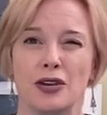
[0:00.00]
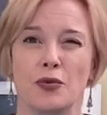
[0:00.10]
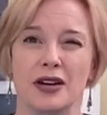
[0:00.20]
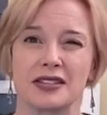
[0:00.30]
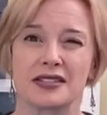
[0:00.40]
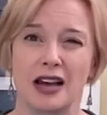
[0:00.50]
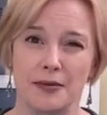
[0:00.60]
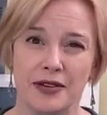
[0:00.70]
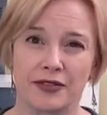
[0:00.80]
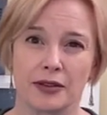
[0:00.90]
you want
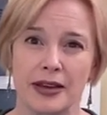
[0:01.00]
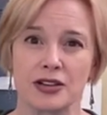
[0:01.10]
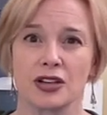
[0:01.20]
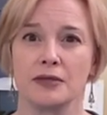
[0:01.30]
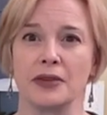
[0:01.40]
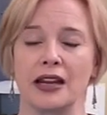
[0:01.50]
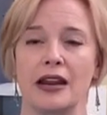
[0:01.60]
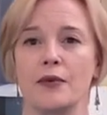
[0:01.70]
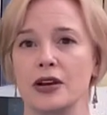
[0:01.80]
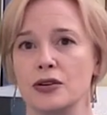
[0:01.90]
some inflammation, but
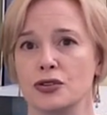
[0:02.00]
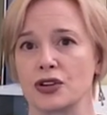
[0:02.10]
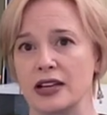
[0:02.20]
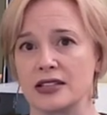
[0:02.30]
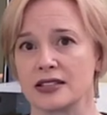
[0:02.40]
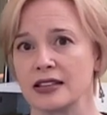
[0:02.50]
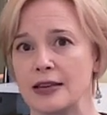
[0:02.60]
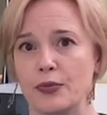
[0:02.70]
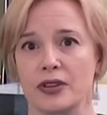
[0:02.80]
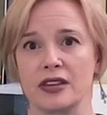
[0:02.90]
anyone who's tried to
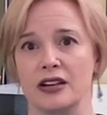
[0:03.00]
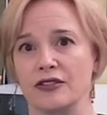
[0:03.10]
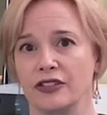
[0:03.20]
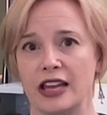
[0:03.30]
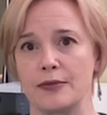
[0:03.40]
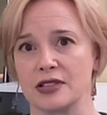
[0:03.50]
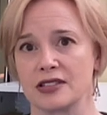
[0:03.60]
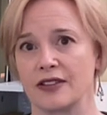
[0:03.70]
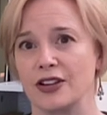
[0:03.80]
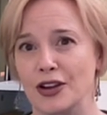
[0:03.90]
sleep with an inflamed,
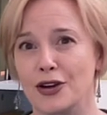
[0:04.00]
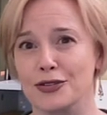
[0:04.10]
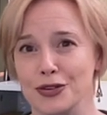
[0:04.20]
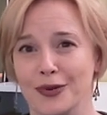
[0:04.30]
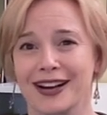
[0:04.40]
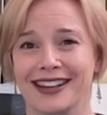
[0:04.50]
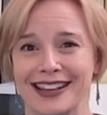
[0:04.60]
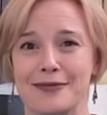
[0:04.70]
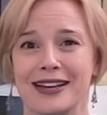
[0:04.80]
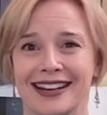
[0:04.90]
stuffy nose, you want to
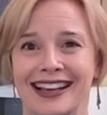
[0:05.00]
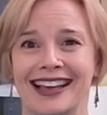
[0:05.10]
limit